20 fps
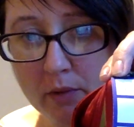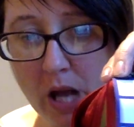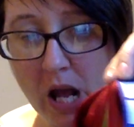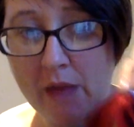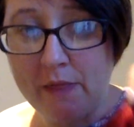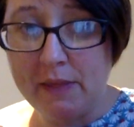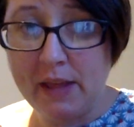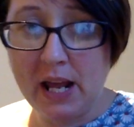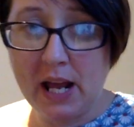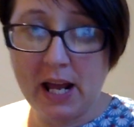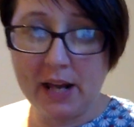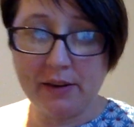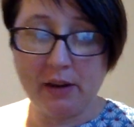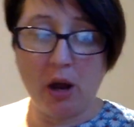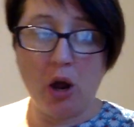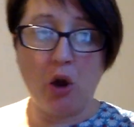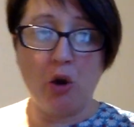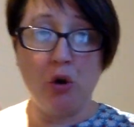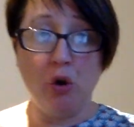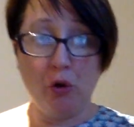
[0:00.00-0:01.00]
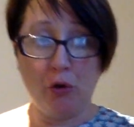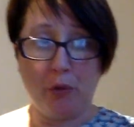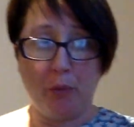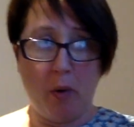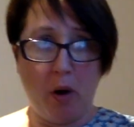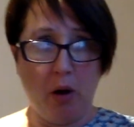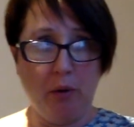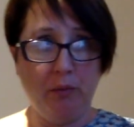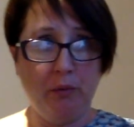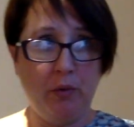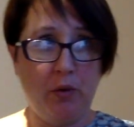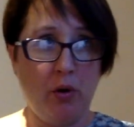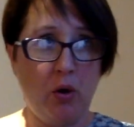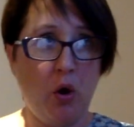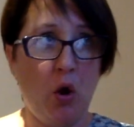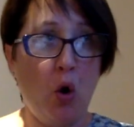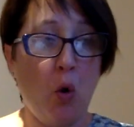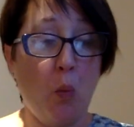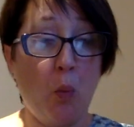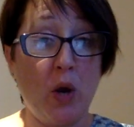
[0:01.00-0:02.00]
and they had another one
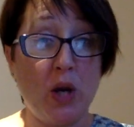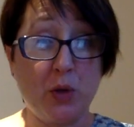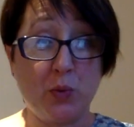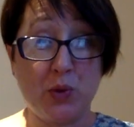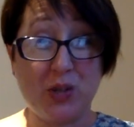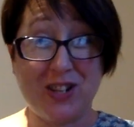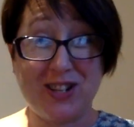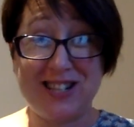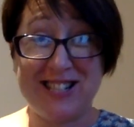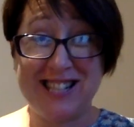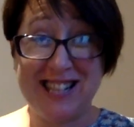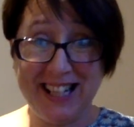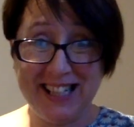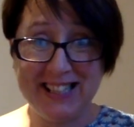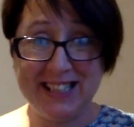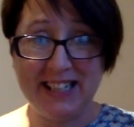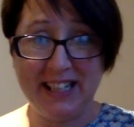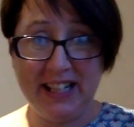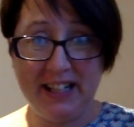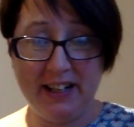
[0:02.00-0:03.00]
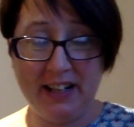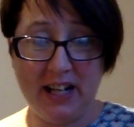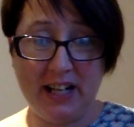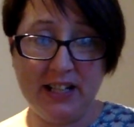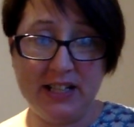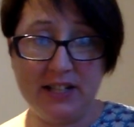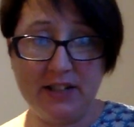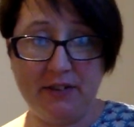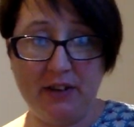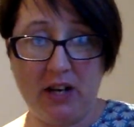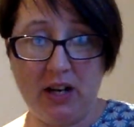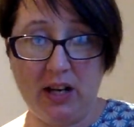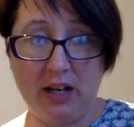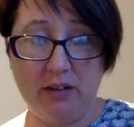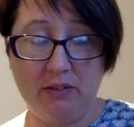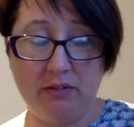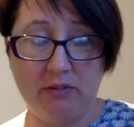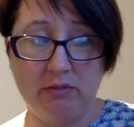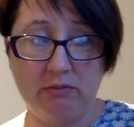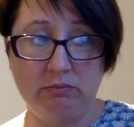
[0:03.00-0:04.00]
which was at
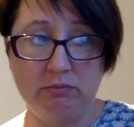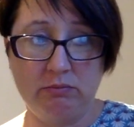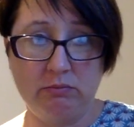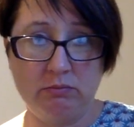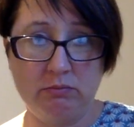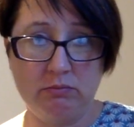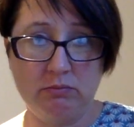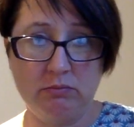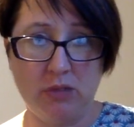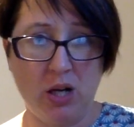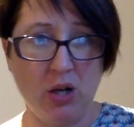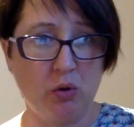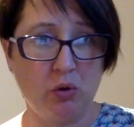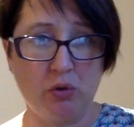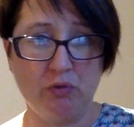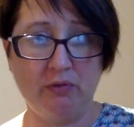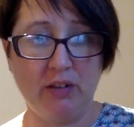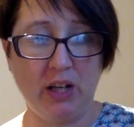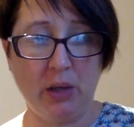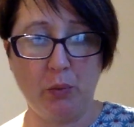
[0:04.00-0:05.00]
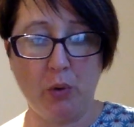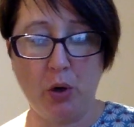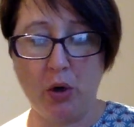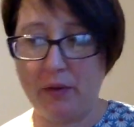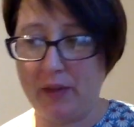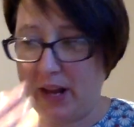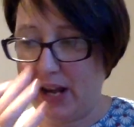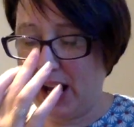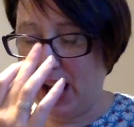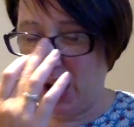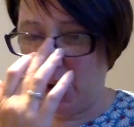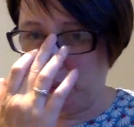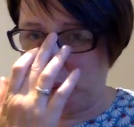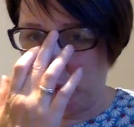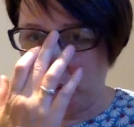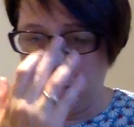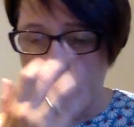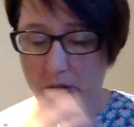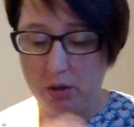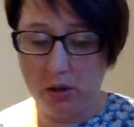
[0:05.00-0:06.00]
£16.95. I couldn't really work that out,
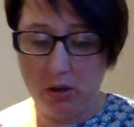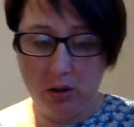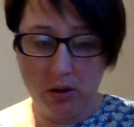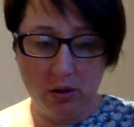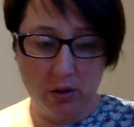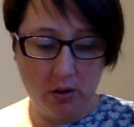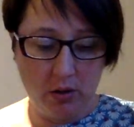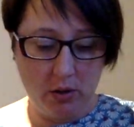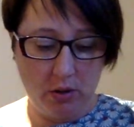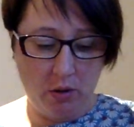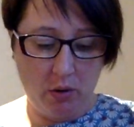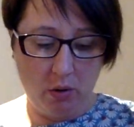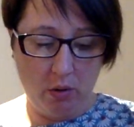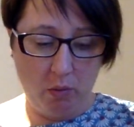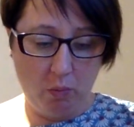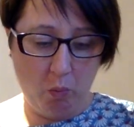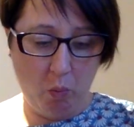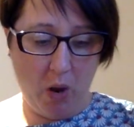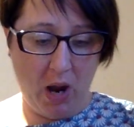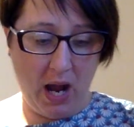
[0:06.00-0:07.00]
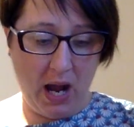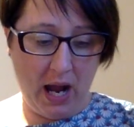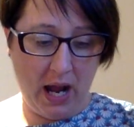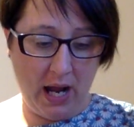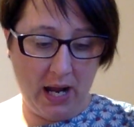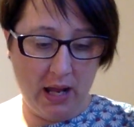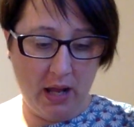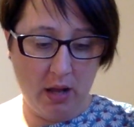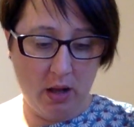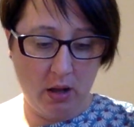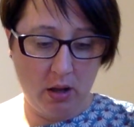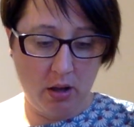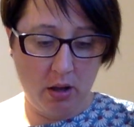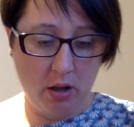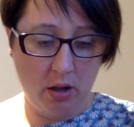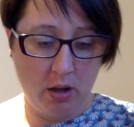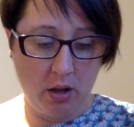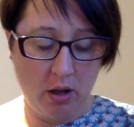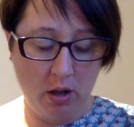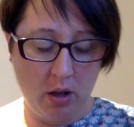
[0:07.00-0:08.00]
why
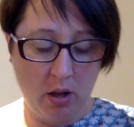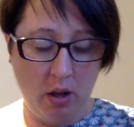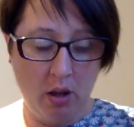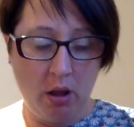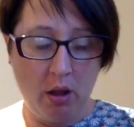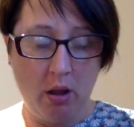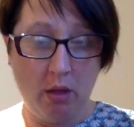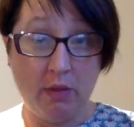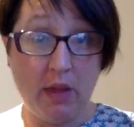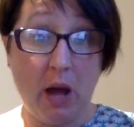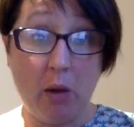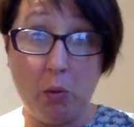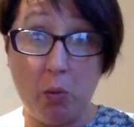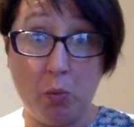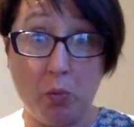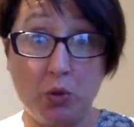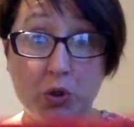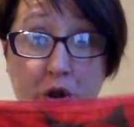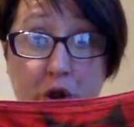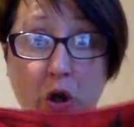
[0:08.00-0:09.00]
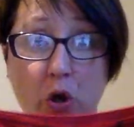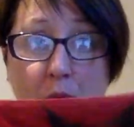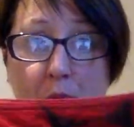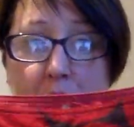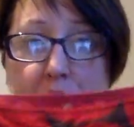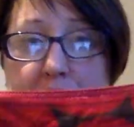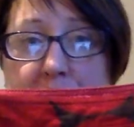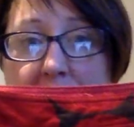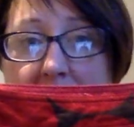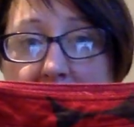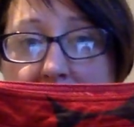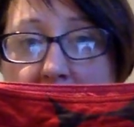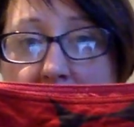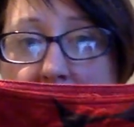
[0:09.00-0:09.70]
that one was so much dearer